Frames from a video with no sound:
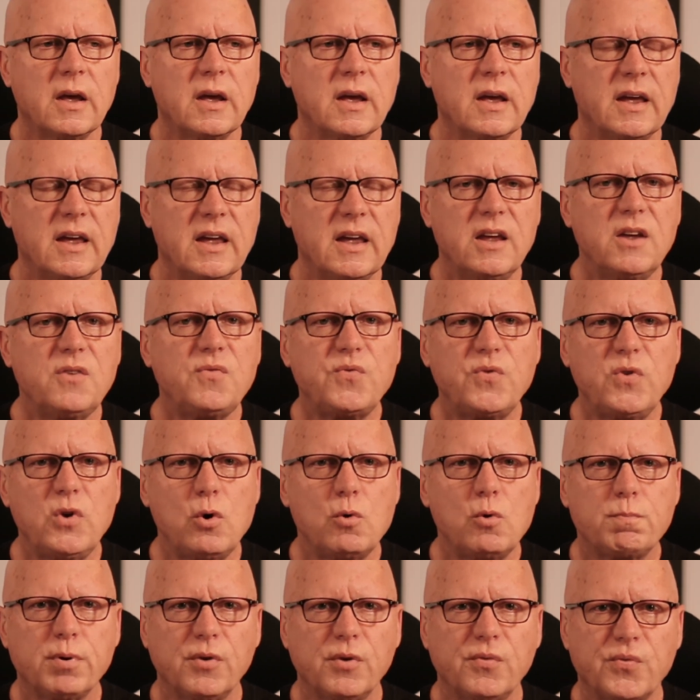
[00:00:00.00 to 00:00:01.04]
If
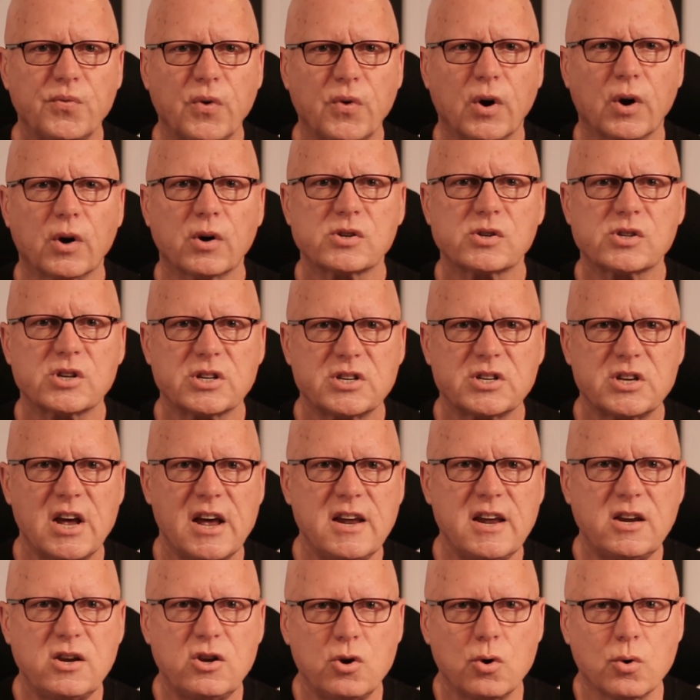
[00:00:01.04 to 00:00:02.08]
you prefer to
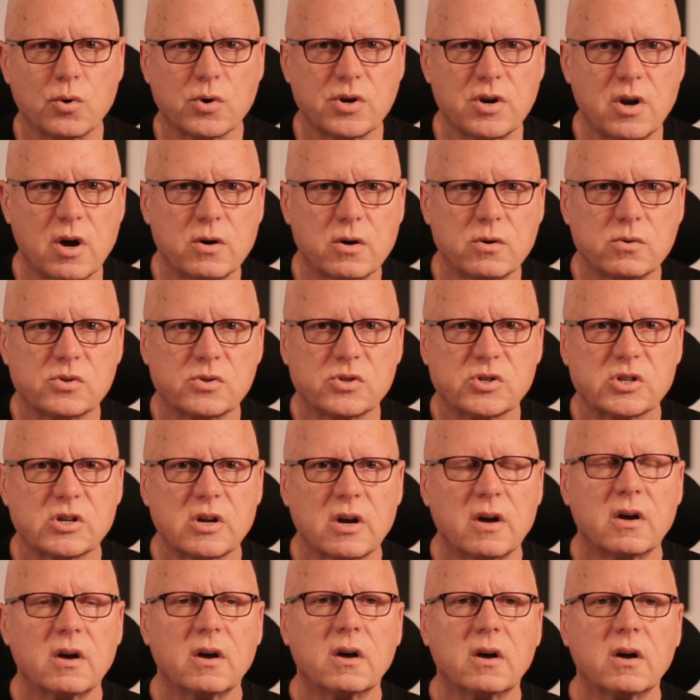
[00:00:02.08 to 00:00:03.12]
take your notes
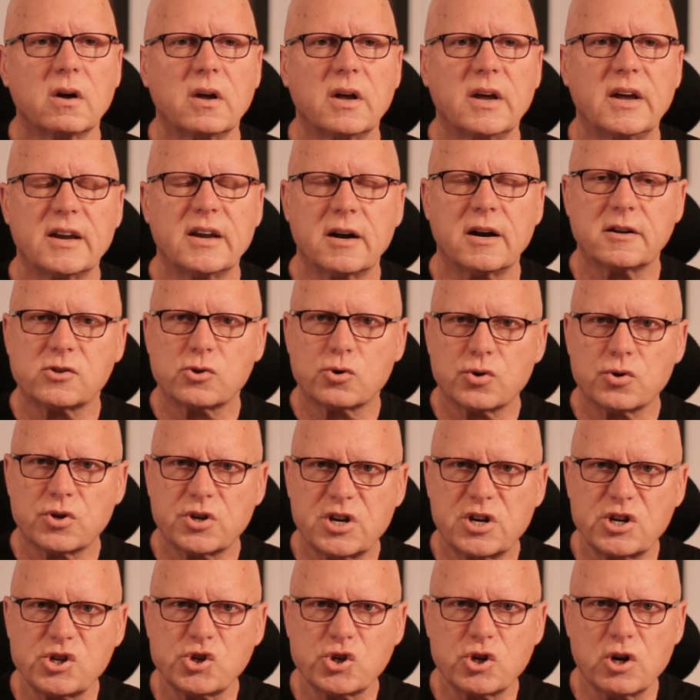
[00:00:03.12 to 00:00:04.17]
in a
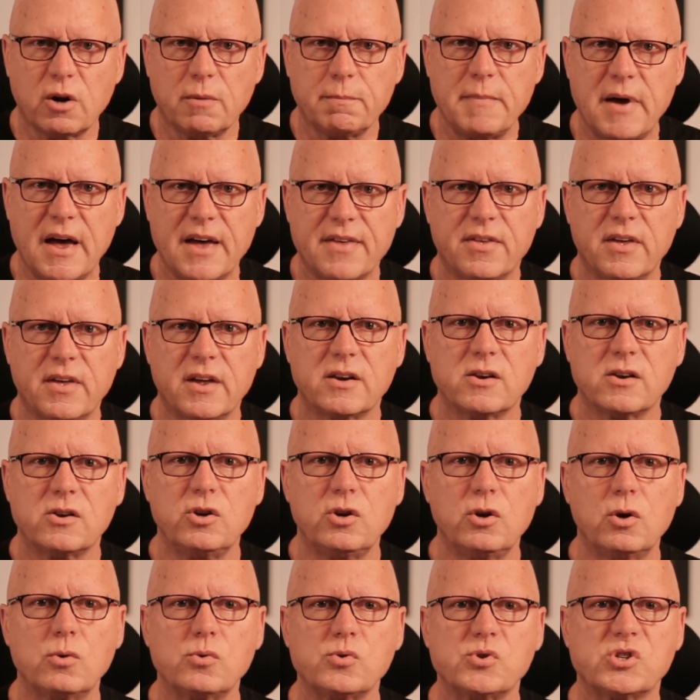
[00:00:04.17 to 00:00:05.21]
traditional method
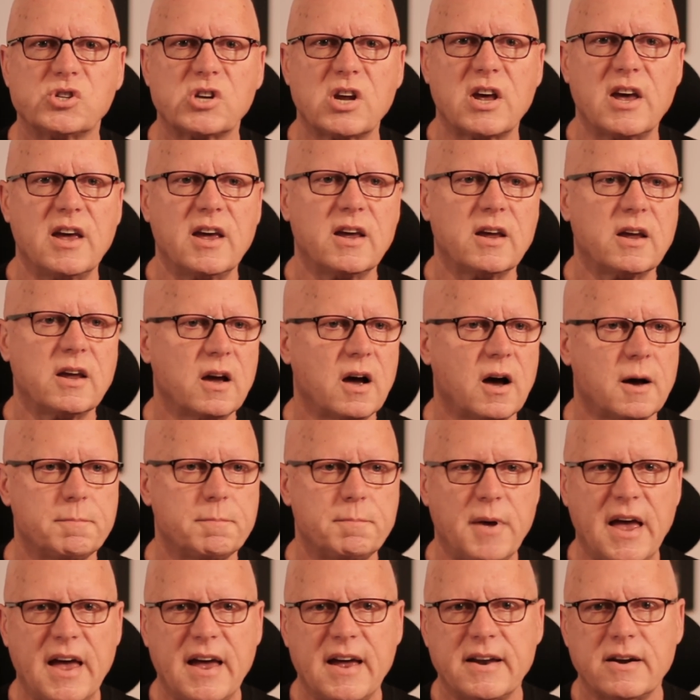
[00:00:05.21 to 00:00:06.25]
using a
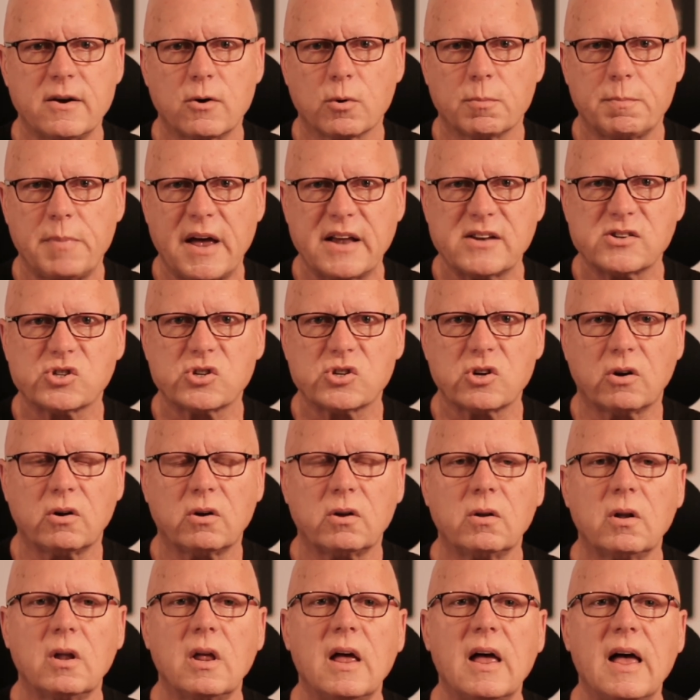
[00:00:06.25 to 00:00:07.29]
pen or
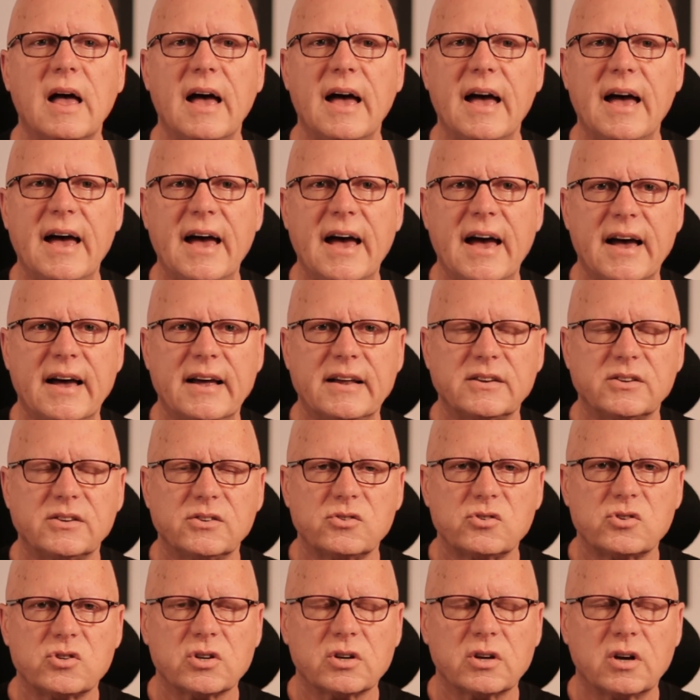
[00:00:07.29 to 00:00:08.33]
pencil
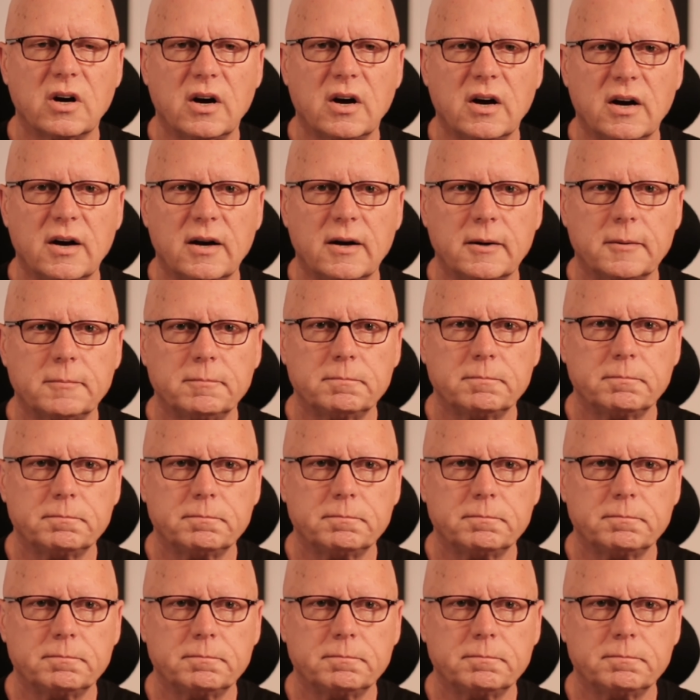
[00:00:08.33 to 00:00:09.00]
and um,